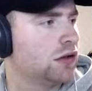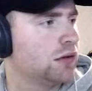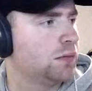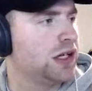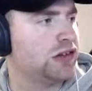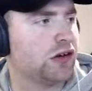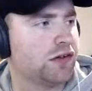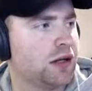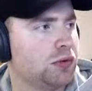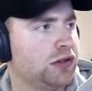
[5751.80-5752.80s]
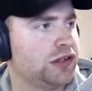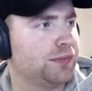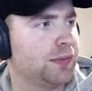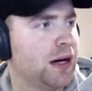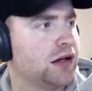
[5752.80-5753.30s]
Piss off, Hipwood, you
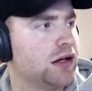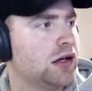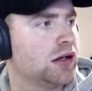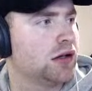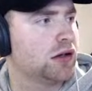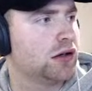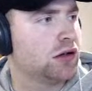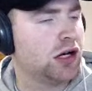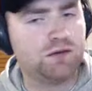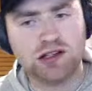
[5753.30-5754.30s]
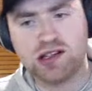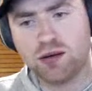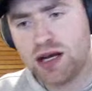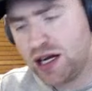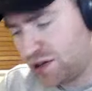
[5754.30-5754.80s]
spud. Hopefully
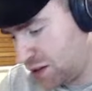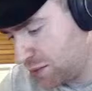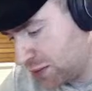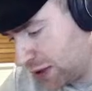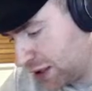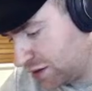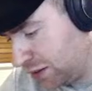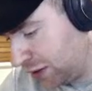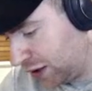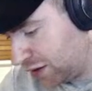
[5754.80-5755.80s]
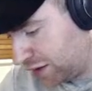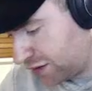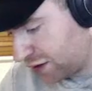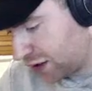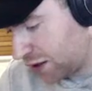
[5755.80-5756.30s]
someone knees him in the bloody stomach and does
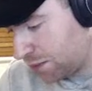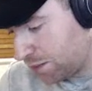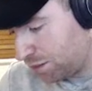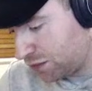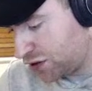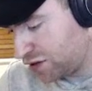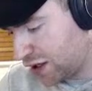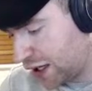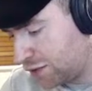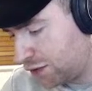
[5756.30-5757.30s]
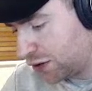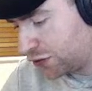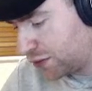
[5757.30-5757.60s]
that to him. Sees how he feels.